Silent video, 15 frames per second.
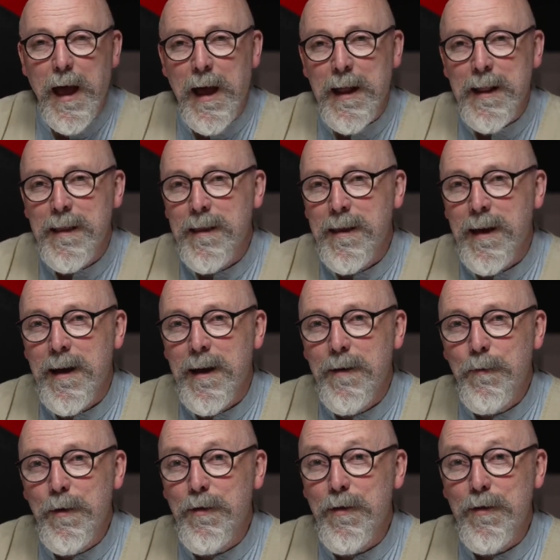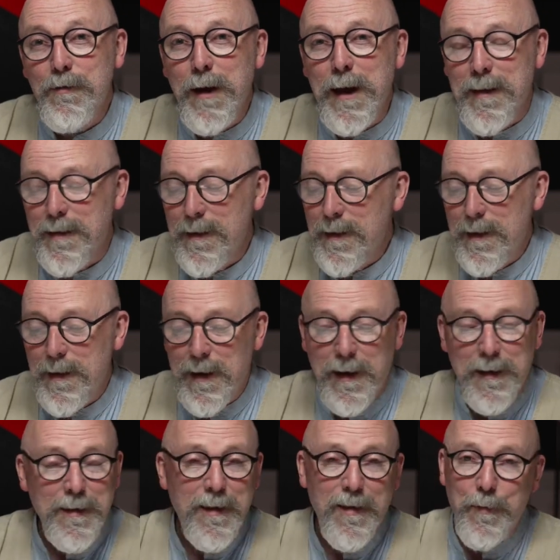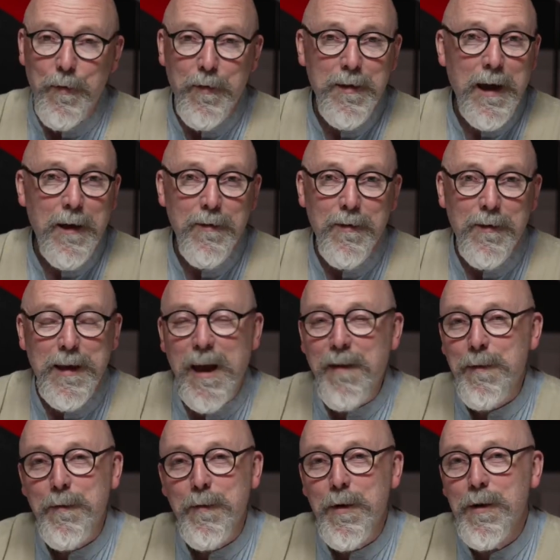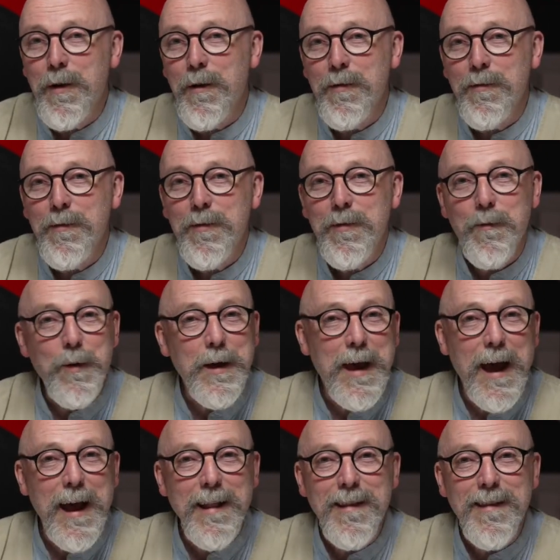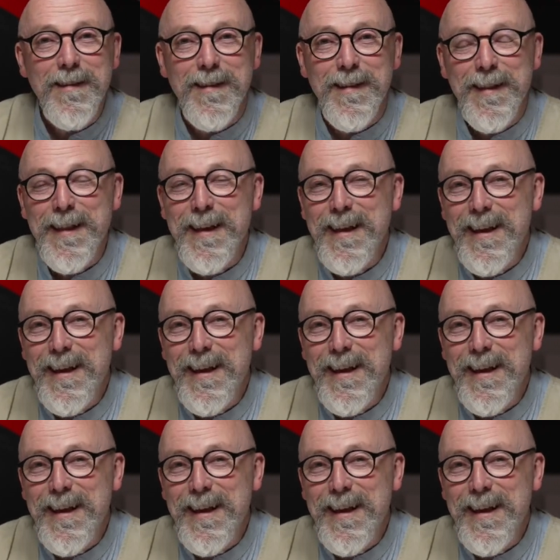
and which was great. And the Sports Council gave me work on the weekends, and